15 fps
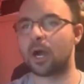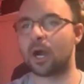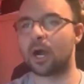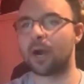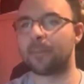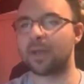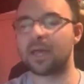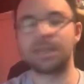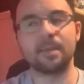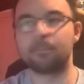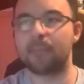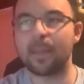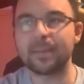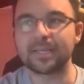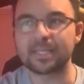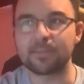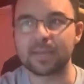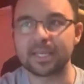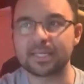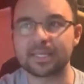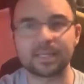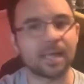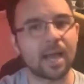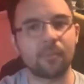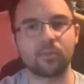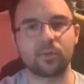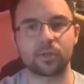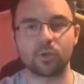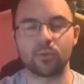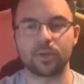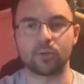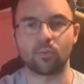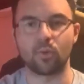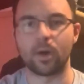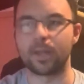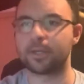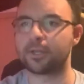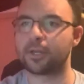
And then maybe some hits to Labyrinth going to 1.